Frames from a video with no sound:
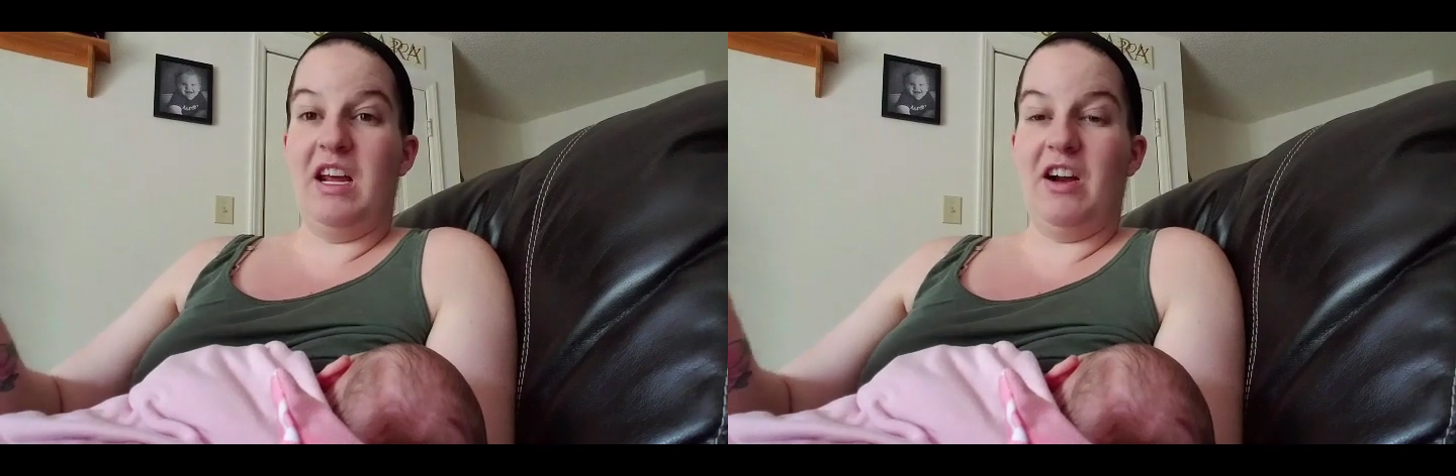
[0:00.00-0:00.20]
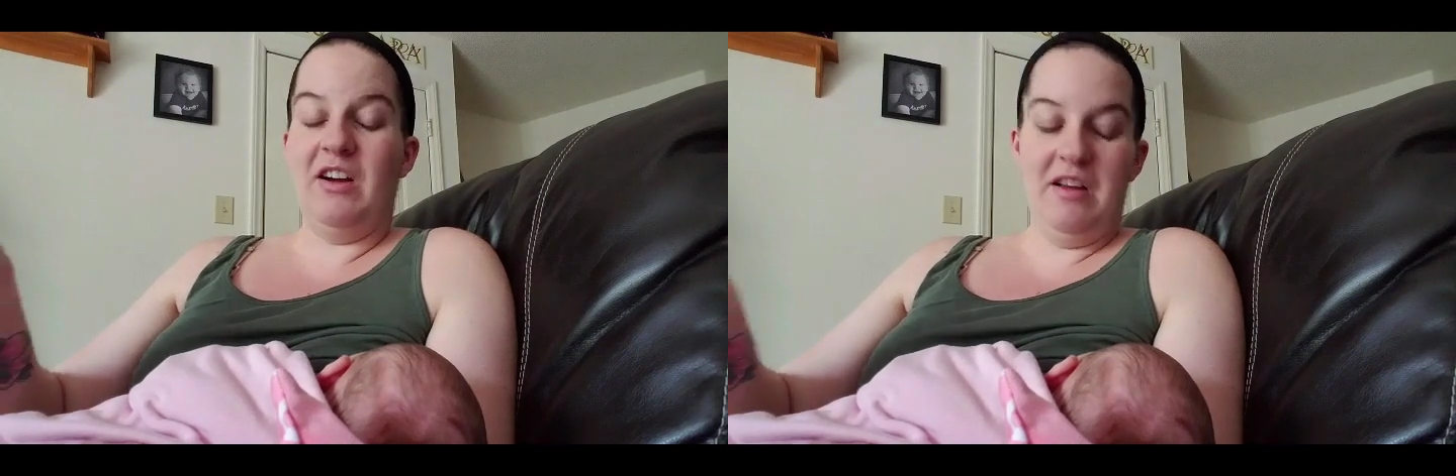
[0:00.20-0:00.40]

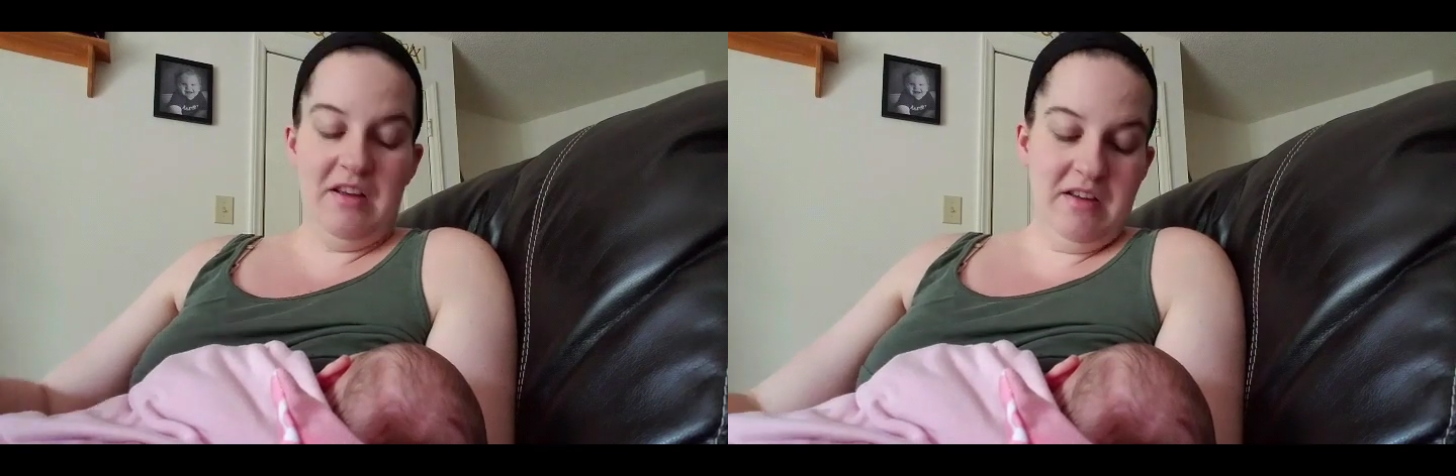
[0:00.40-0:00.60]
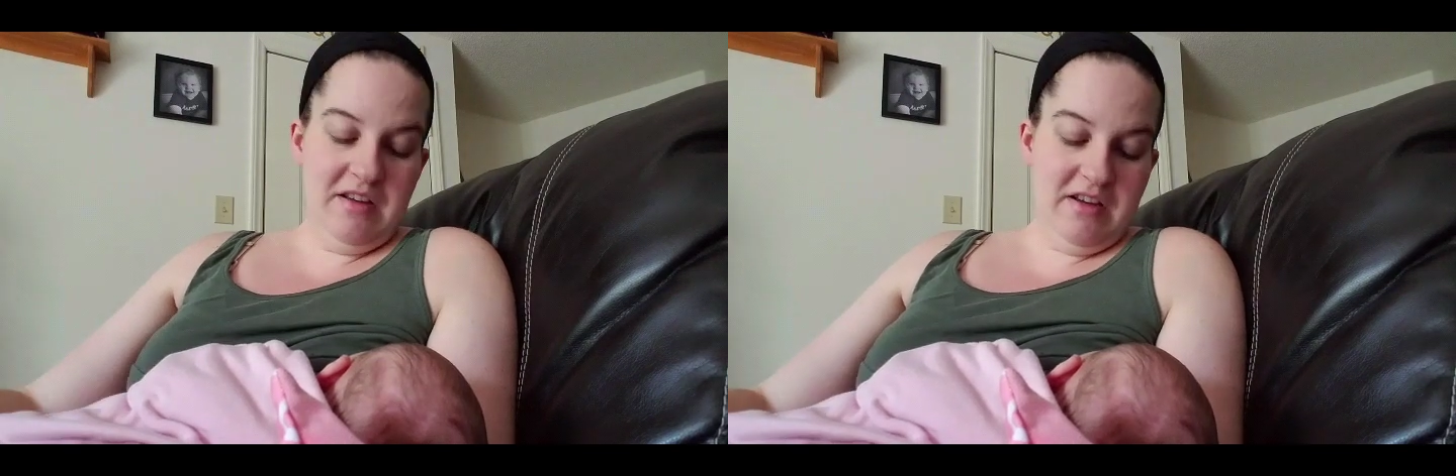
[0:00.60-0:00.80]
here,
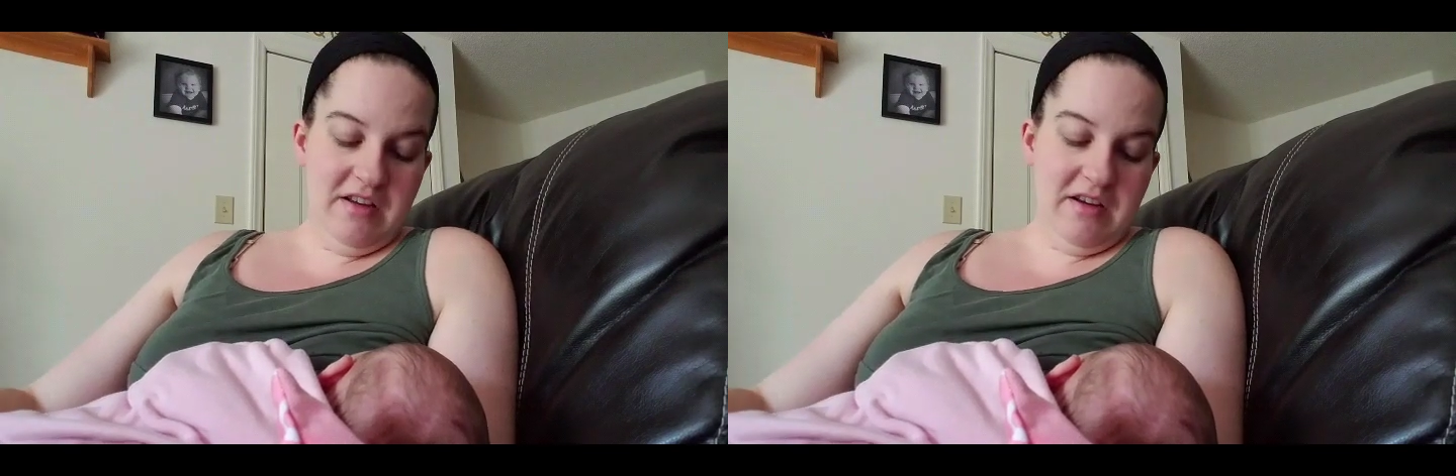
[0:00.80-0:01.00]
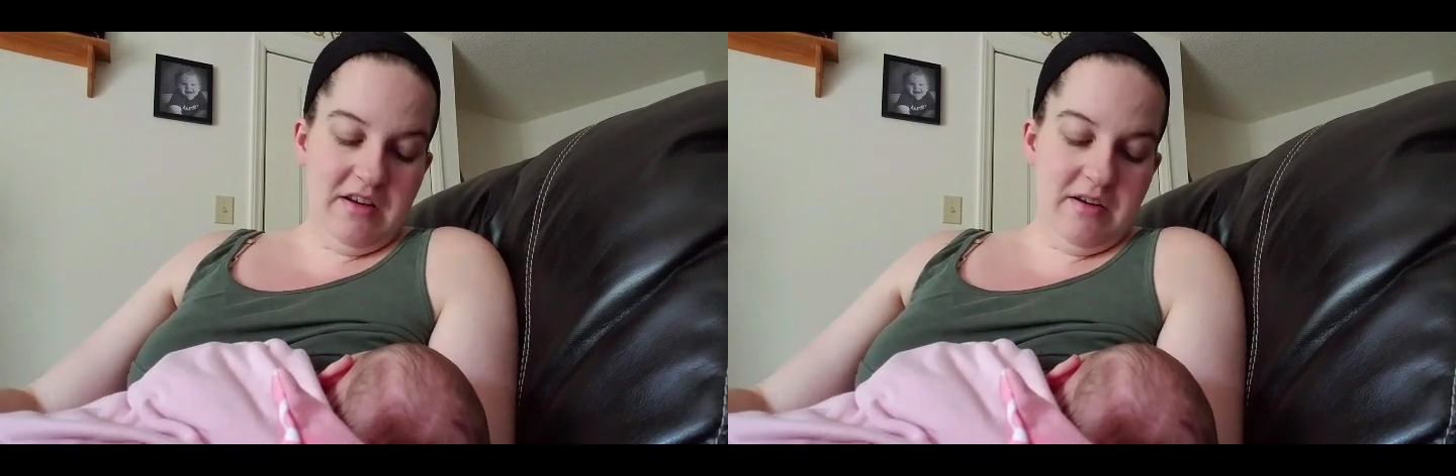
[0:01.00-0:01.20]

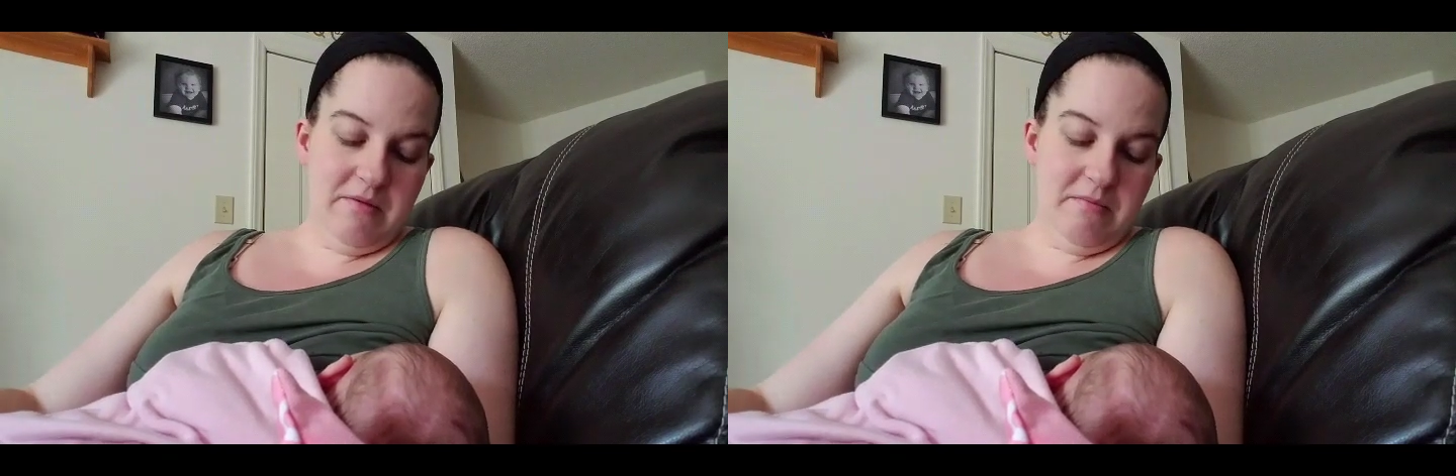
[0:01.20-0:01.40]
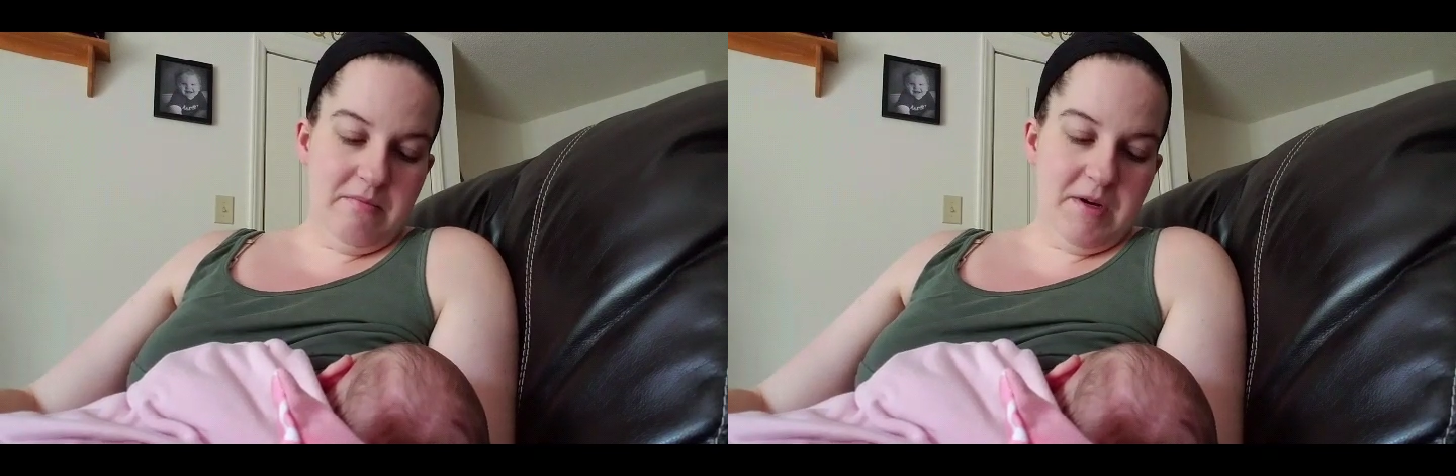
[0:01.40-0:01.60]

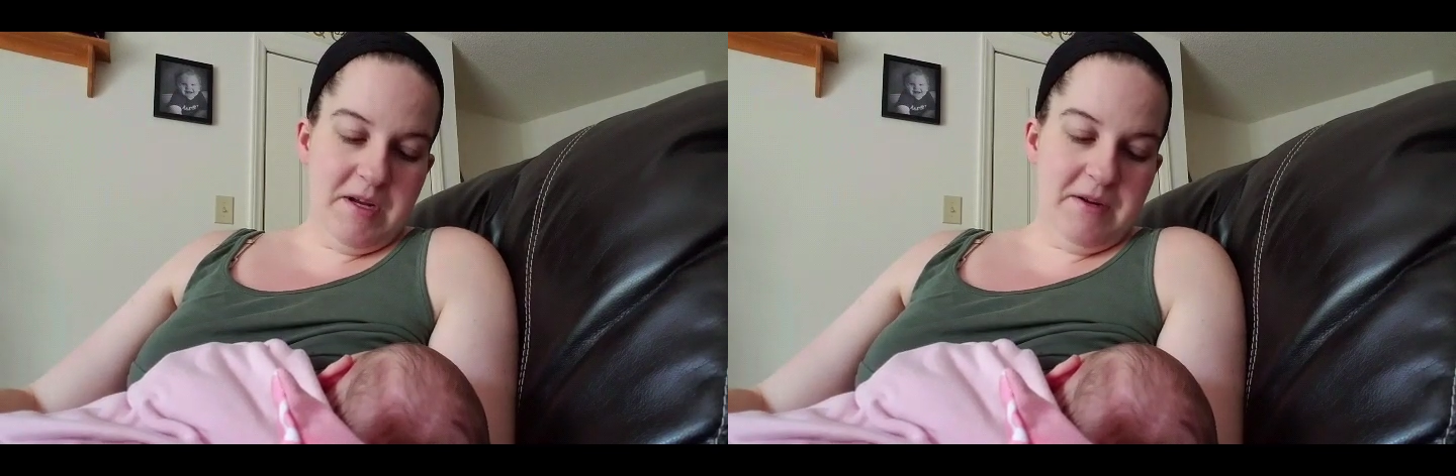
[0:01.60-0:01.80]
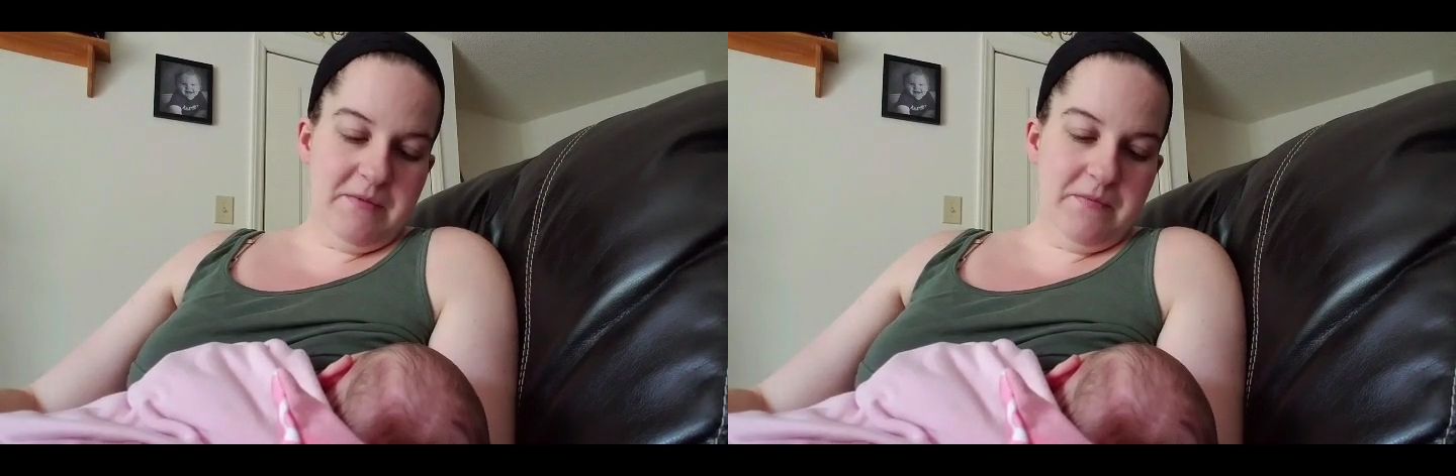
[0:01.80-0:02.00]

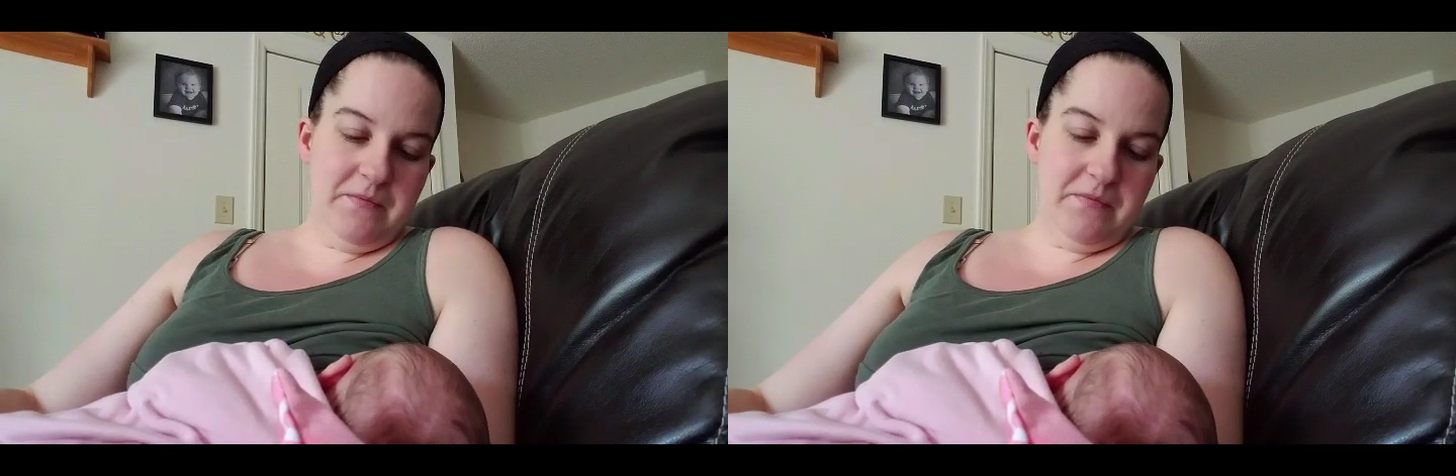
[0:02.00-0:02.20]
but